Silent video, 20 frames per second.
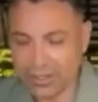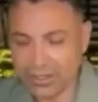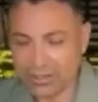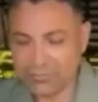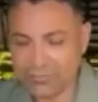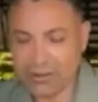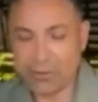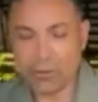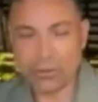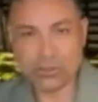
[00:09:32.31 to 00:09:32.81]

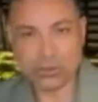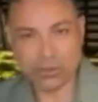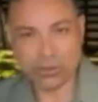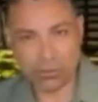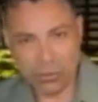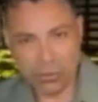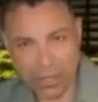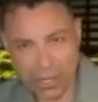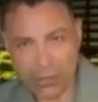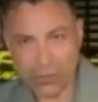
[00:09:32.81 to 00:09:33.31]
if I were to
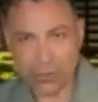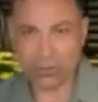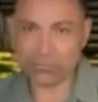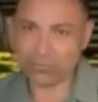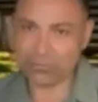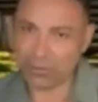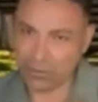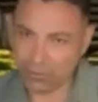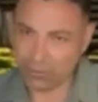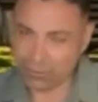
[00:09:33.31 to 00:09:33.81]
compare you
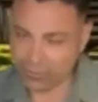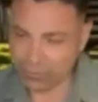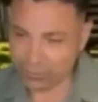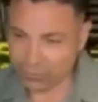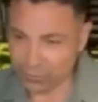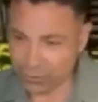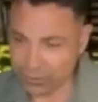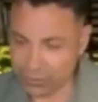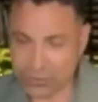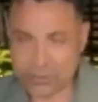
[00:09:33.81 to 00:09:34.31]
from
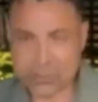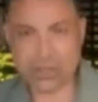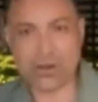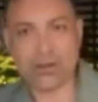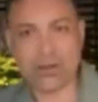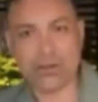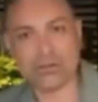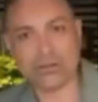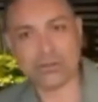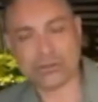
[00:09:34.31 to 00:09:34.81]
when we
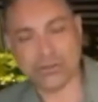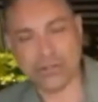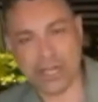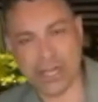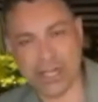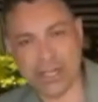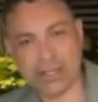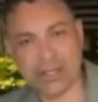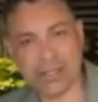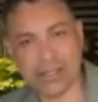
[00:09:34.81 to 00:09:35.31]
started
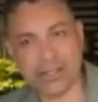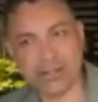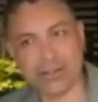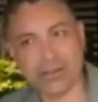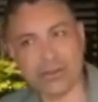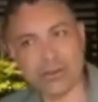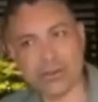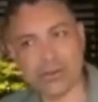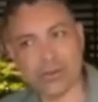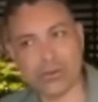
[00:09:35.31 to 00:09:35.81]
today,
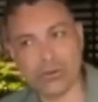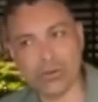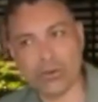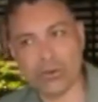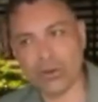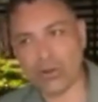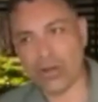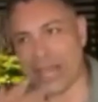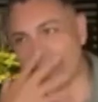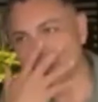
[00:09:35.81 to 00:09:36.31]
you,
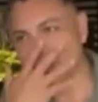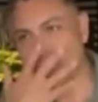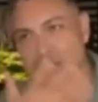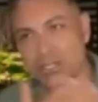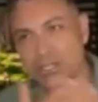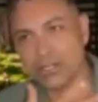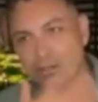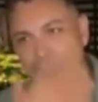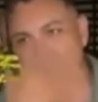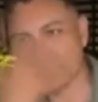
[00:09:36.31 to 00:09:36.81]
your
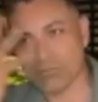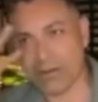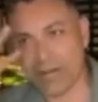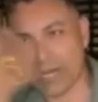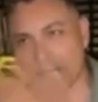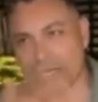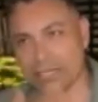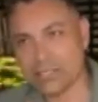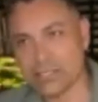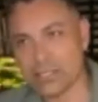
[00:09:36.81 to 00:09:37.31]
energy, your
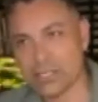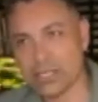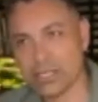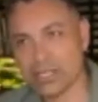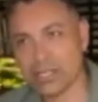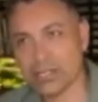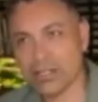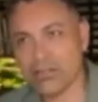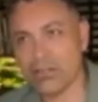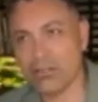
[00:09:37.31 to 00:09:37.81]
face,
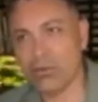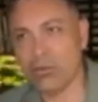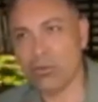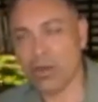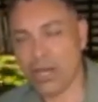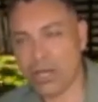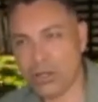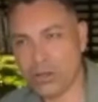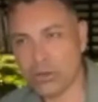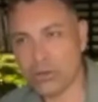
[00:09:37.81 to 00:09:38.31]
the
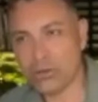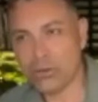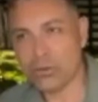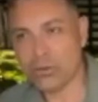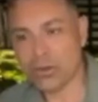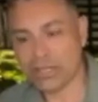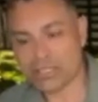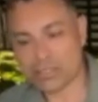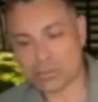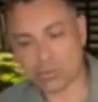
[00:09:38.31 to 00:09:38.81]
way
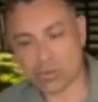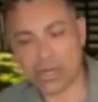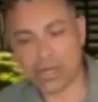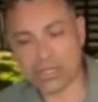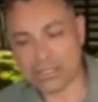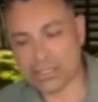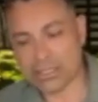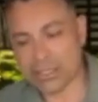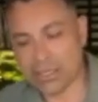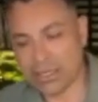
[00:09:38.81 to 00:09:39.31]
you
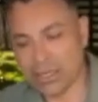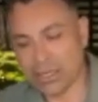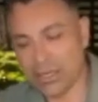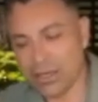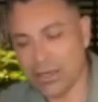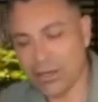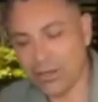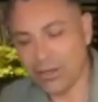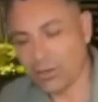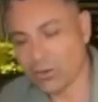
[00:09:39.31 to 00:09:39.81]
express,
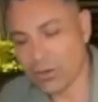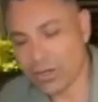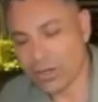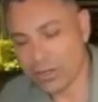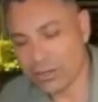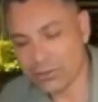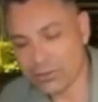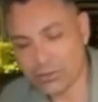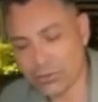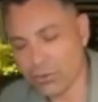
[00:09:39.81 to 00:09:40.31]
you
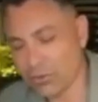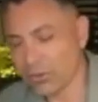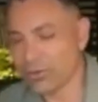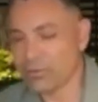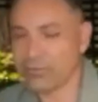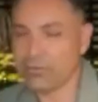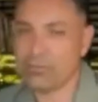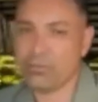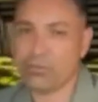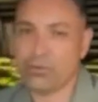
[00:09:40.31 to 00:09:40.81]
are a totally
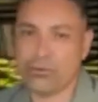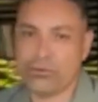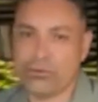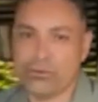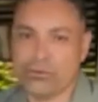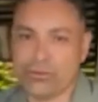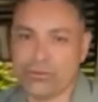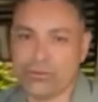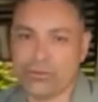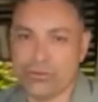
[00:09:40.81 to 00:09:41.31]
different
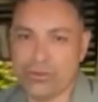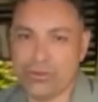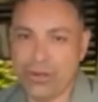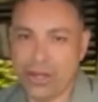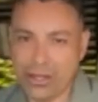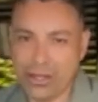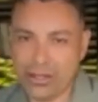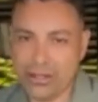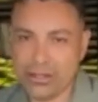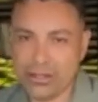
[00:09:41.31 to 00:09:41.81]
person. So
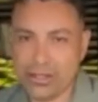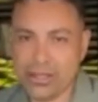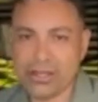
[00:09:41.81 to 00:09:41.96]
I